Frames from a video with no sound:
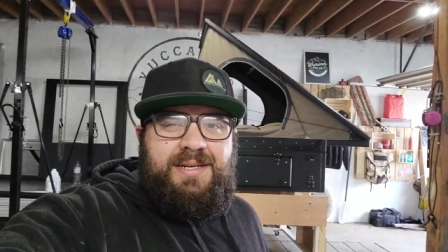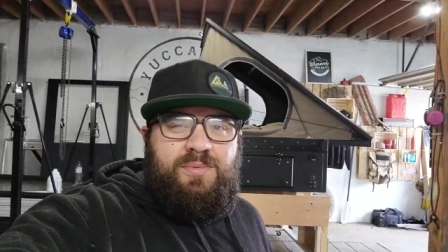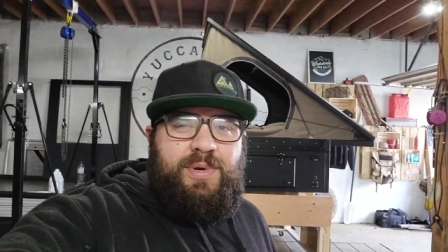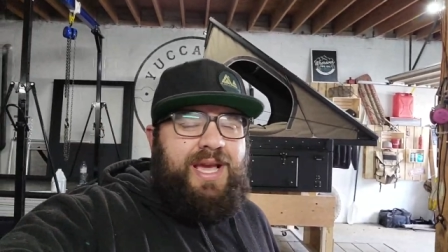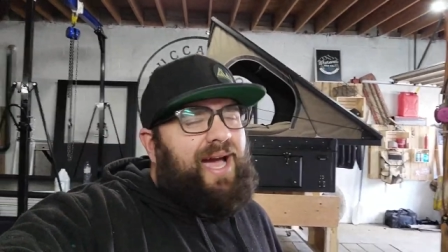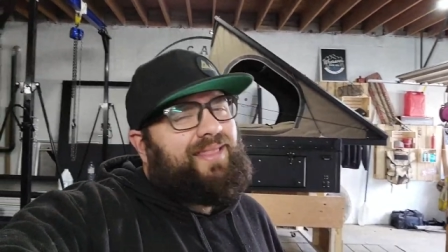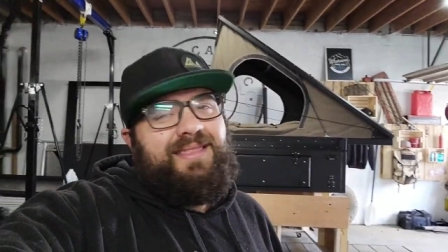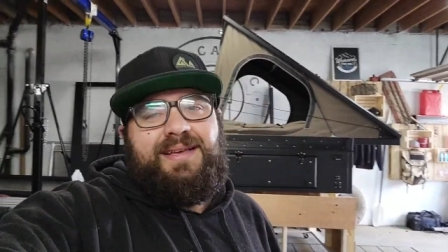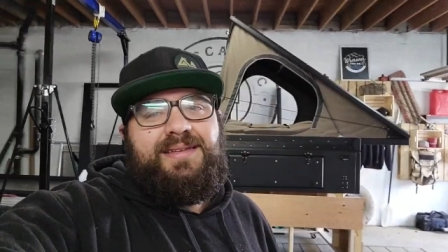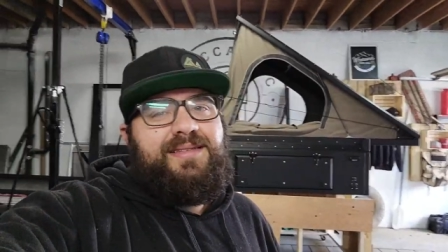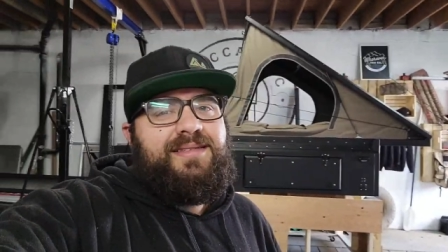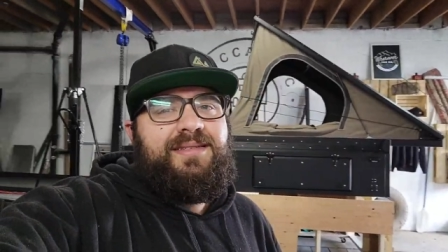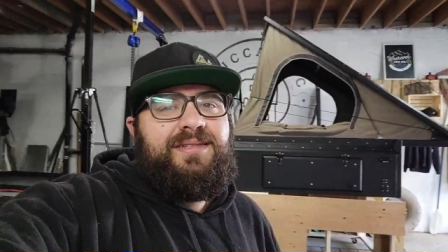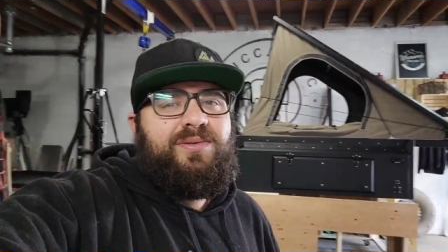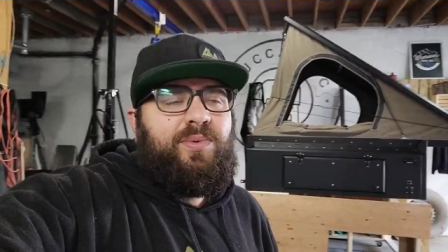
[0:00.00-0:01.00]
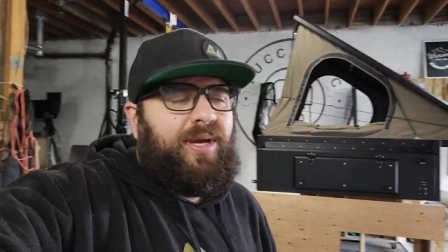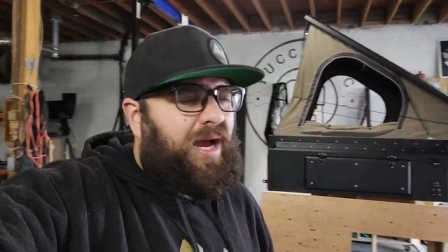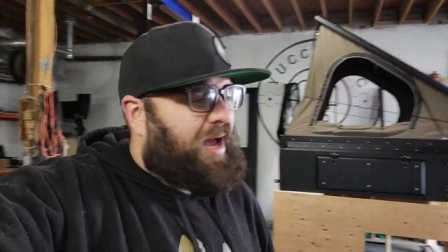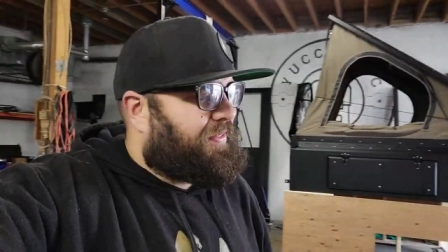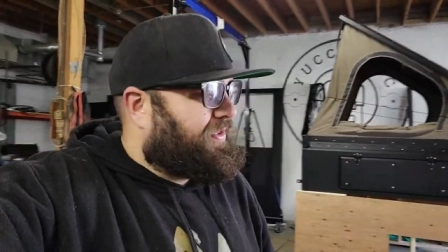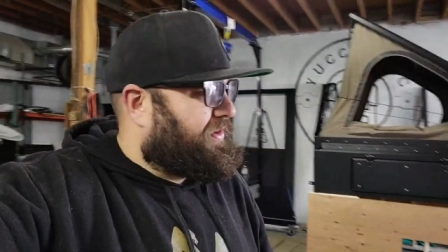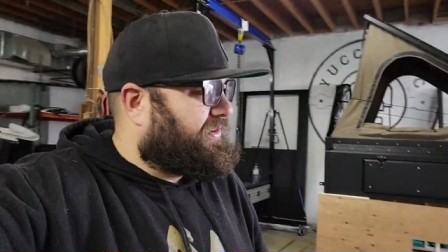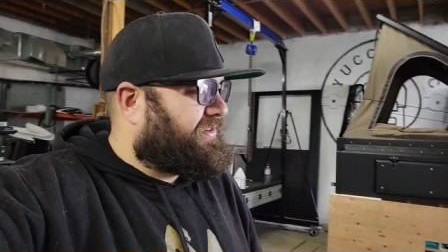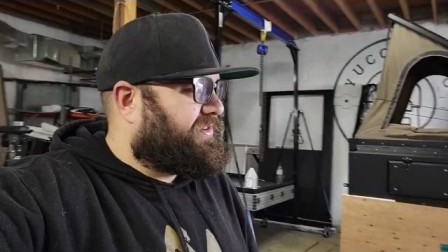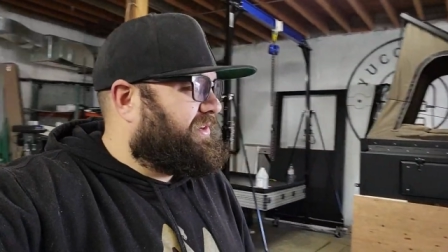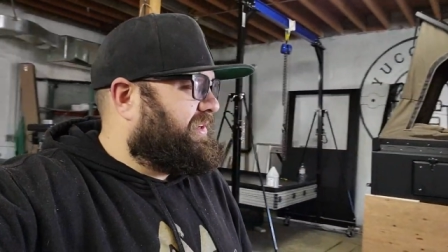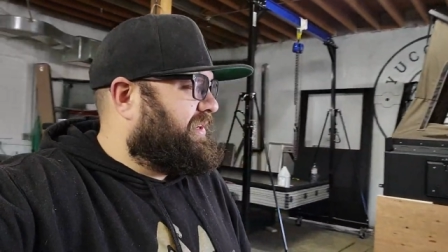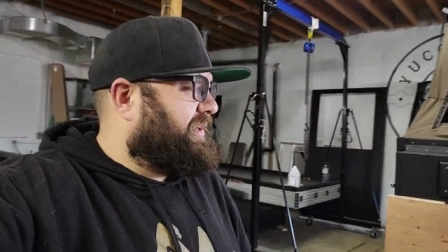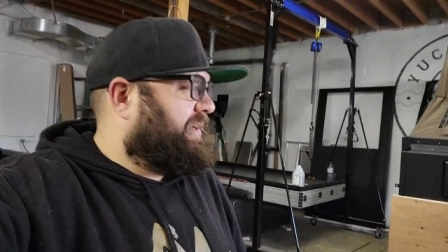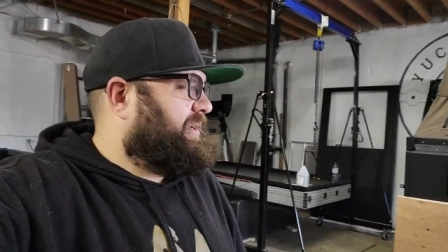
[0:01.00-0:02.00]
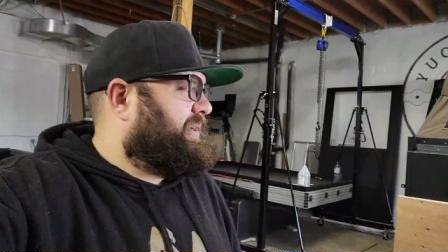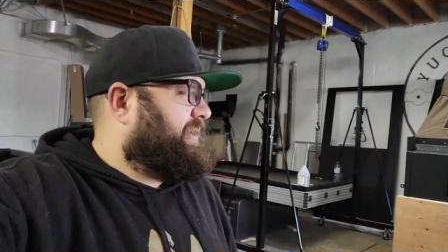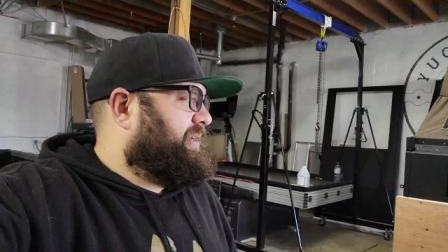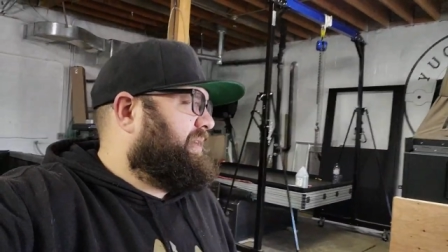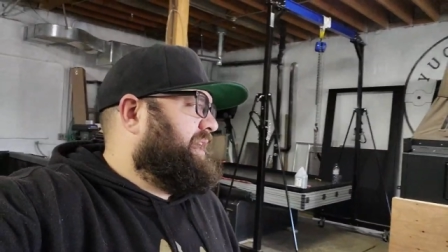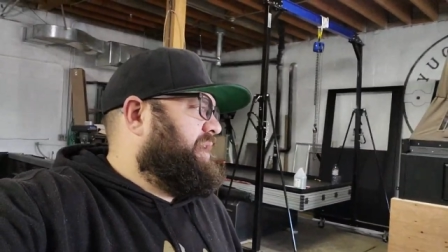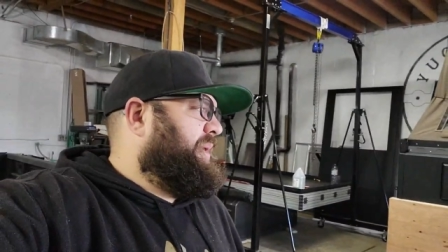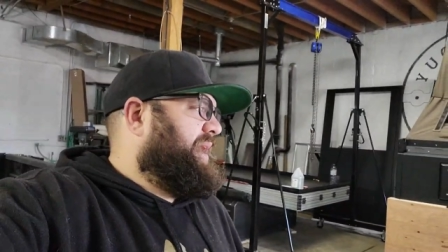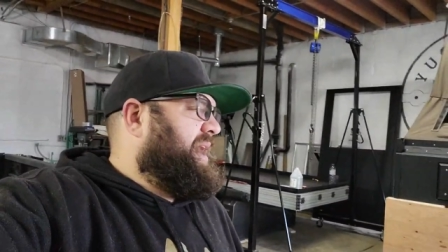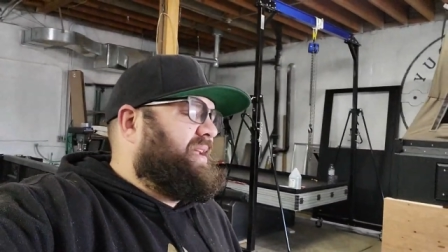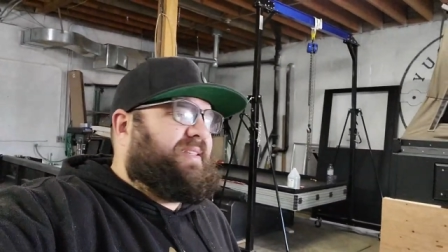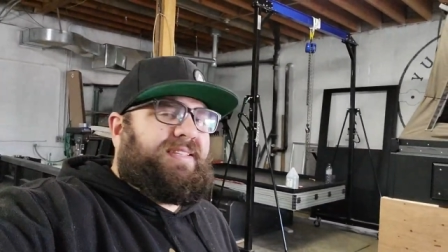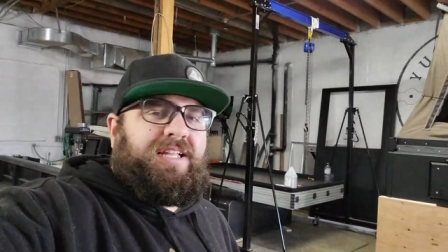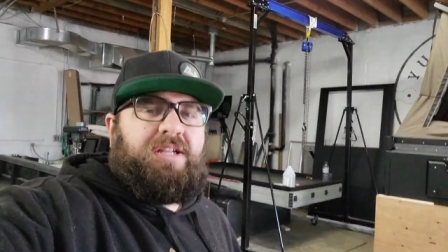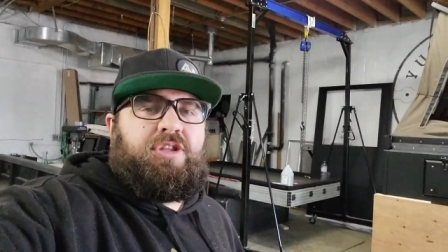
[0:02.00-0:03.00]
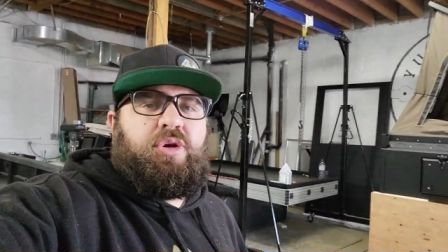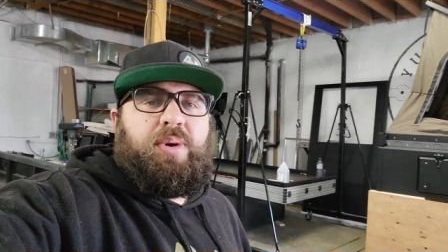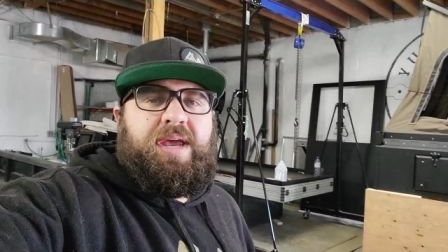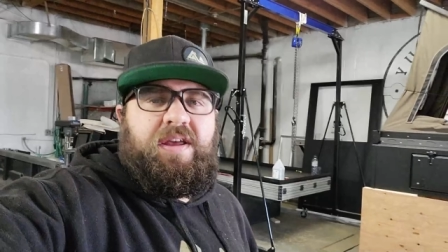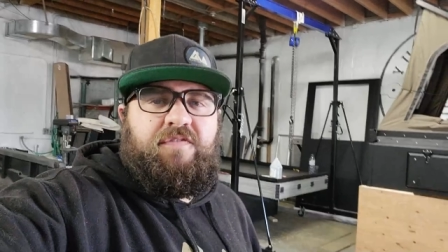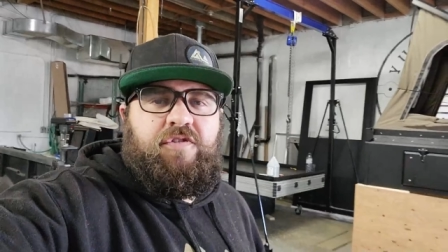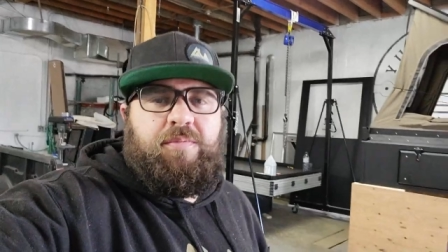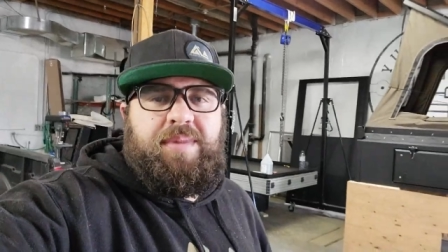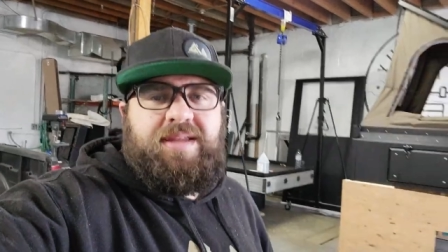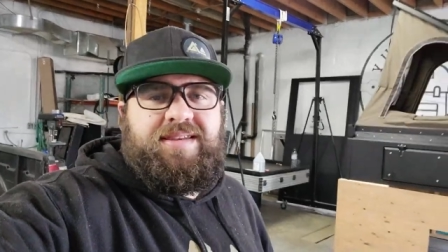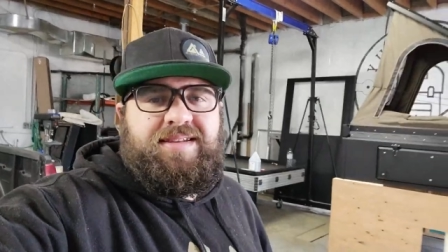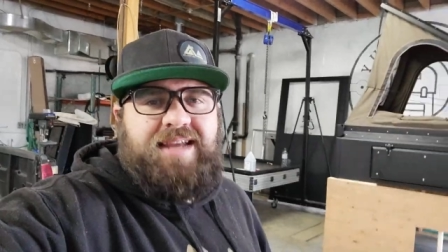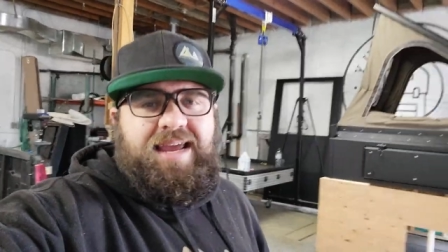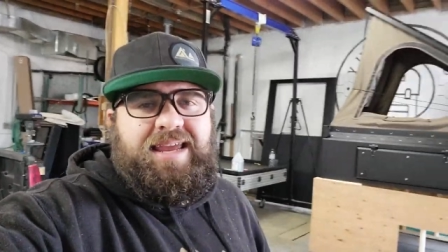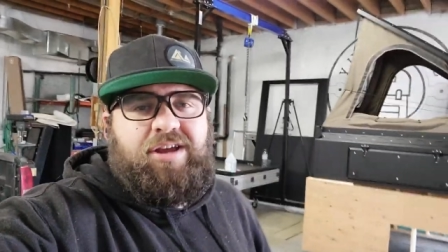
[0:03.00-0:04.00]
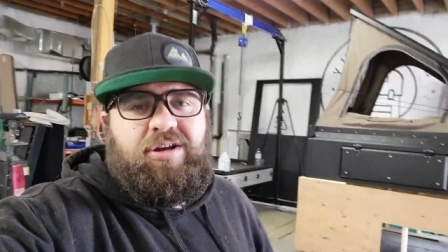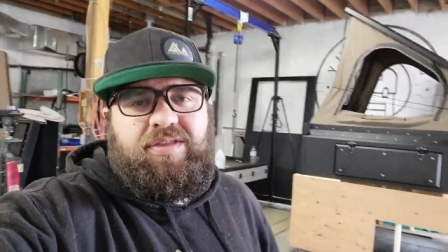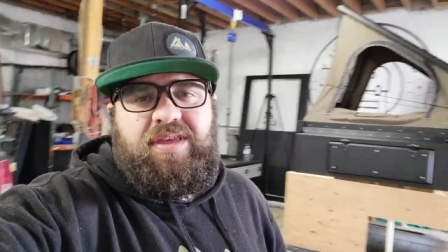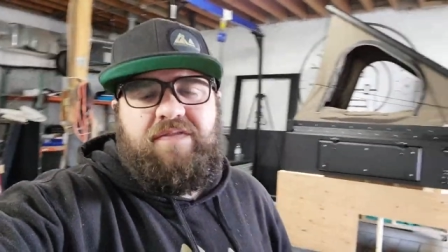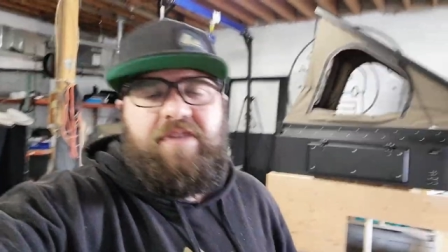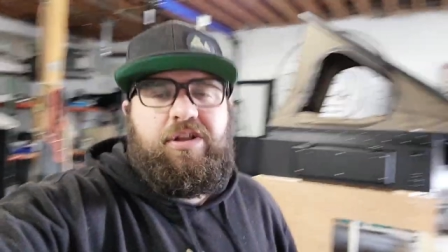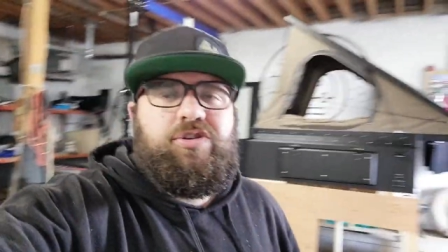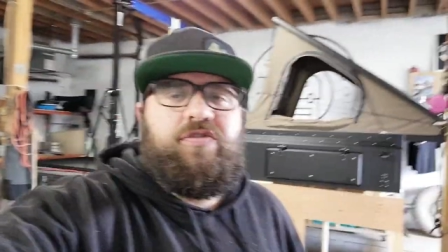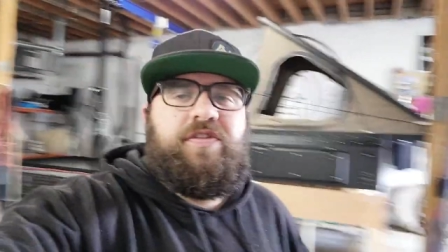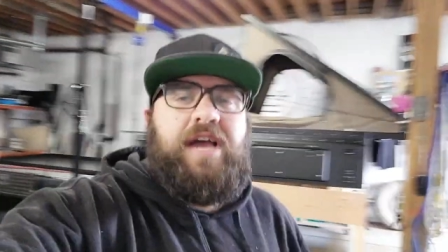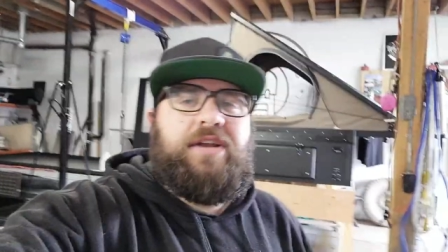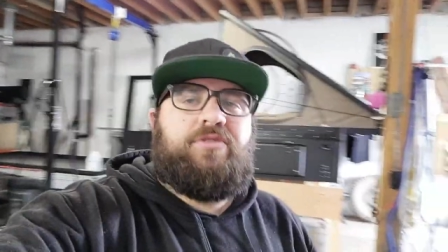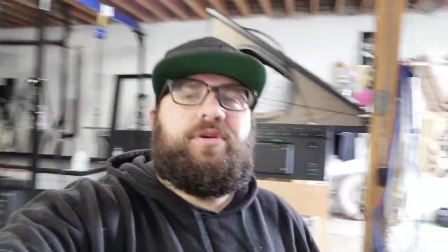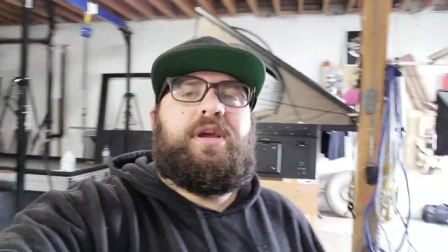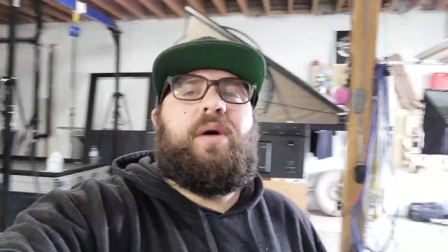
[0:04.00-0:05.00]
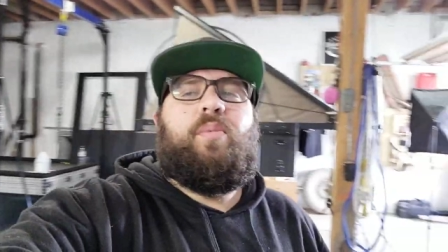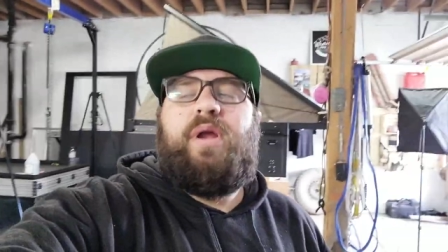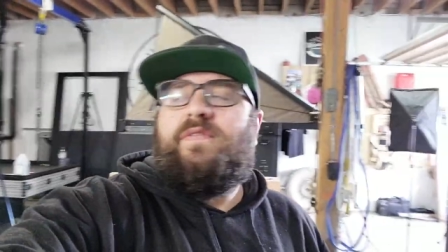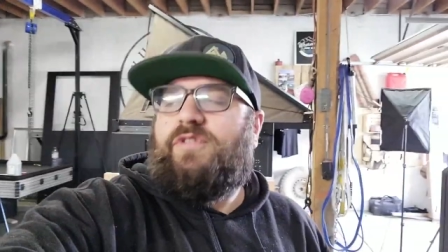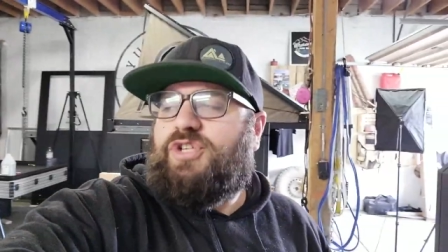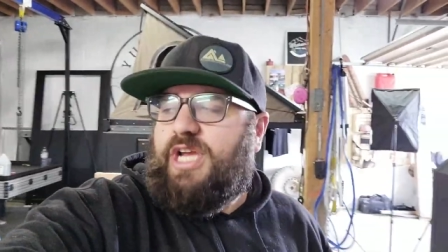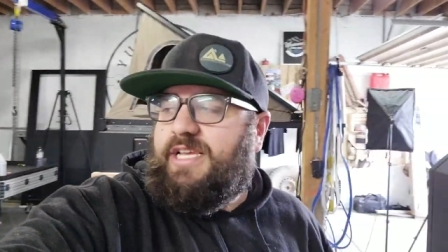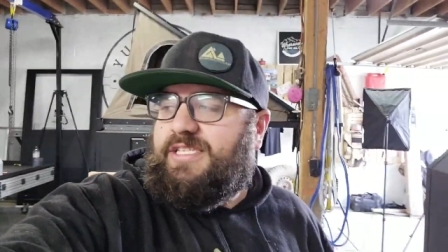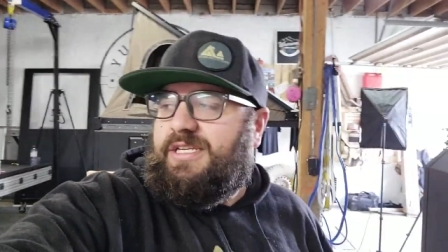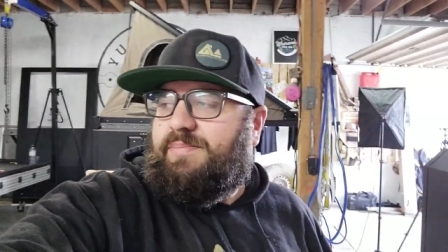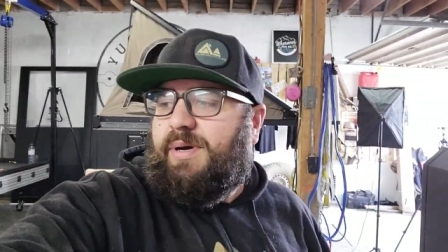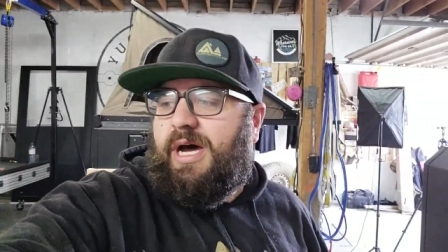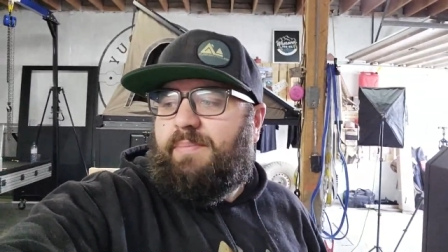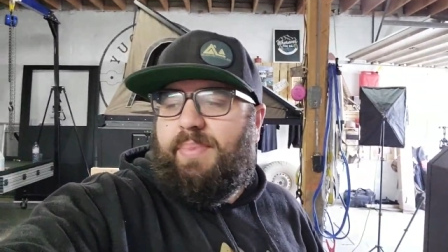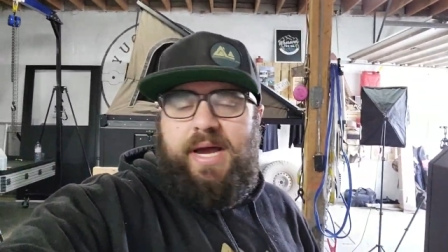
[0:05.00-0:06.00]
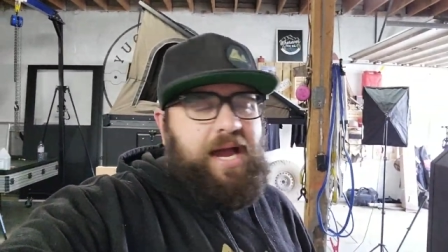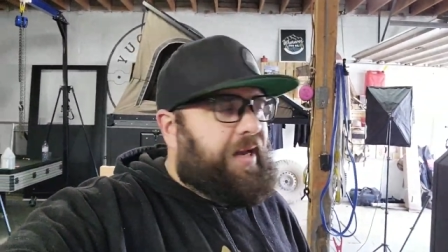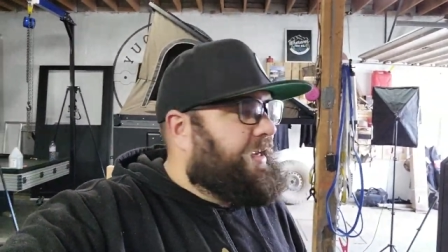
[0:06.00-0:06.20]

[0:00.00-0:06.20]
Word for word: We got this. We got this. Anyway, guys, that's going to do it for me today here at the Adventure Factory. I'm waiting for Jason to pop by.